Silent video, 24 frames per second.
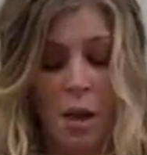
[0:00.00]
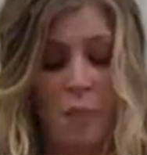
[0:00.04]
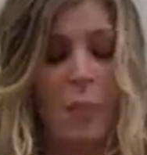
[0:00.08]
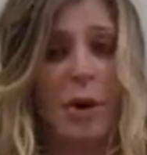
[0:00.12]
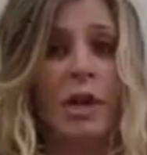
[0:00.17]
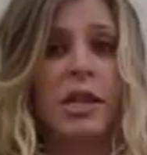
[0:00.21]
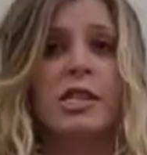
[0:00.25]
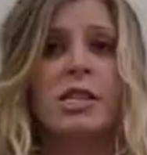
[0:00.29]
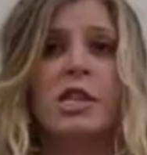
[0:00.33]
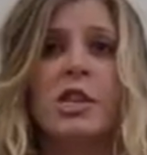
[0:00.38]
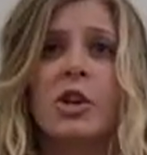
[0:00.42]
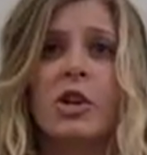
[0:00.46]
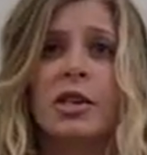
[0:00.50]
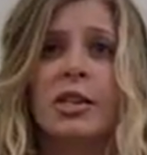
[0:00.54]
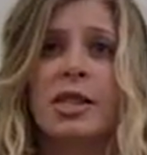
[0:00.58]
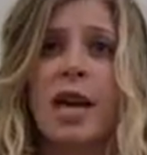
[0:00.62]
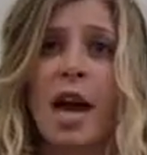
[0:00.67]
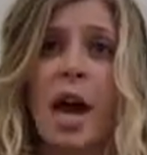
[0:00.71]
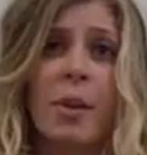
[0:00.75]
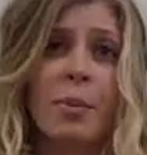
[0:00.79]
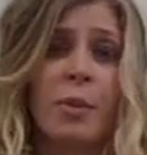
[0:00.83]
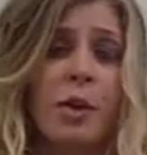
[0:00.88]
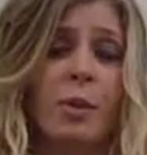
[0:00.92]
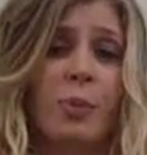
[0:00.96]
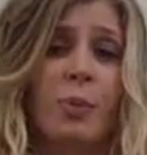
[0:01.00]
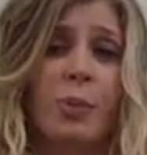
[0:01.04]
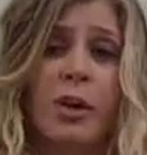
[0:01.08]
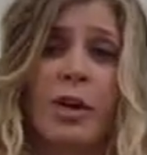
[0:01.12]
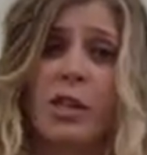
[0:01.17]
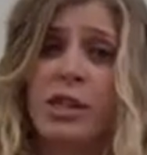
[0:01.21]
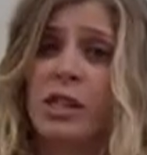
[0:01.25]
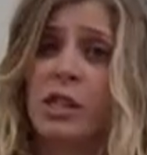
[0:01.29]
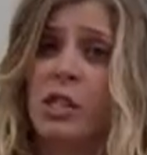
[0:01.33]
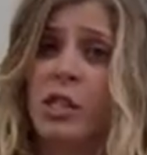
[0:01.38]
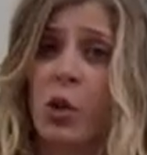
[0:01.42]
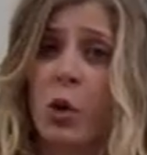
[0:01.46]
But is there a time and a
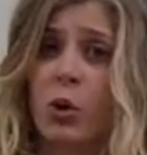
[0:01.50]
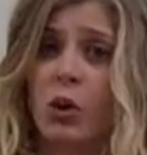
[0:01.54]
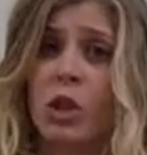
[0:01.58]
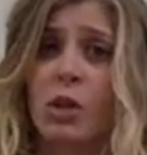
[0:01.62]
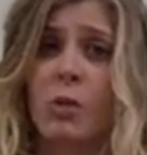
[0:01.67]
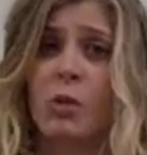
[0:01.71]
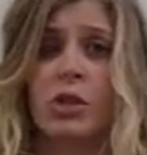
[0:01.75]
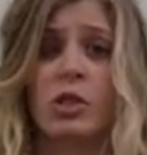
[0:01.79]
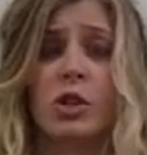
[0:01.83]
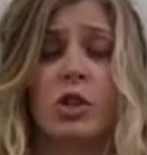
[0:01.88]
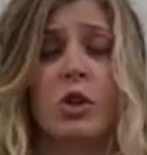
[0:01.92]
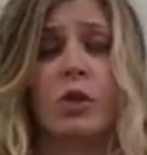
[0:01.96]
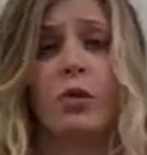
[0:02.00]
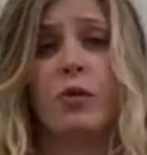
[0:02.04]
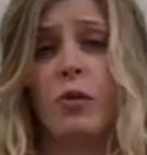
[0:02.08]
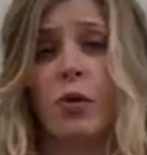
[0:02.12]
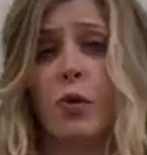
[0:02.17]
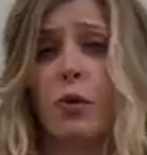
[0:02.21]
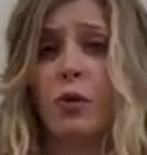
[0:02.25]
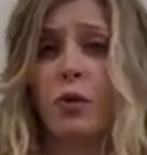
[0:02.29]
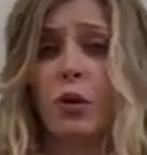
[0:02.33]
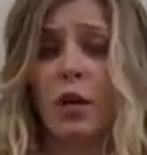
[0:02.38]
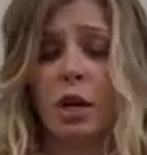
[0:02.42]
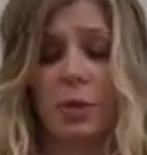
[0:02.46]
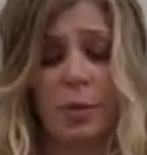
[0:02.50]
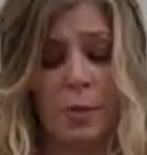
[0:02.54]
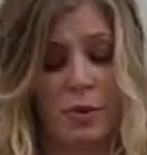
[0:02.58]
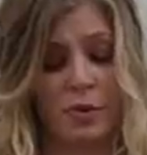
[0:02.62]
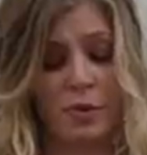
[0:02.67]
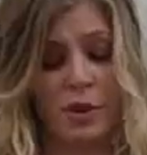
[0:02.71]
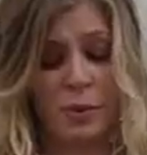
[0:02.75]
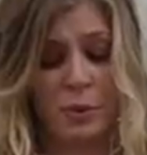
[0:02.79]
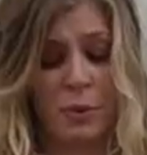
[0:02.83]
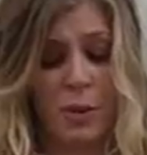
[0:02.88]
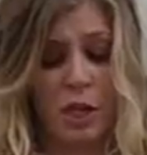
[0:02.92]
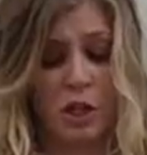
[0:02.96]
place solely reserved for freedom
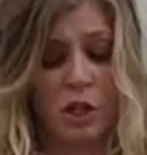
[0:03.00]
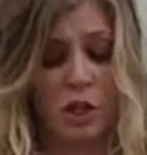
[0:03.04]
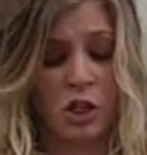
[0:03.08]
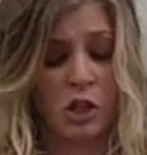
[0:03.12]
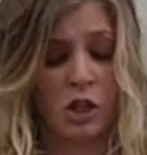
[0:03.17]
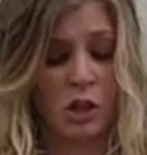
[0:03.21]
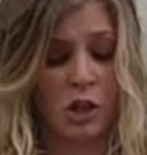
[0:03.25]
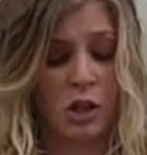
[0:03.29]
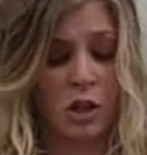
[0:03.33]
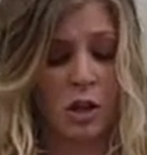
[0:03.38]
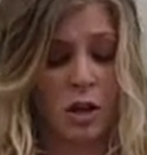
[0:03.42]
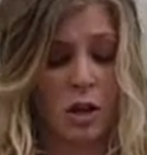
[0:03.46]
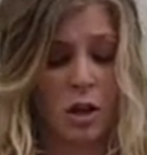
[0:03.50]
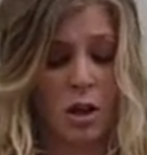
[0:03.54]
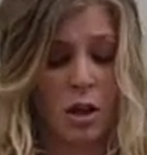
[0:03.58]
of speech?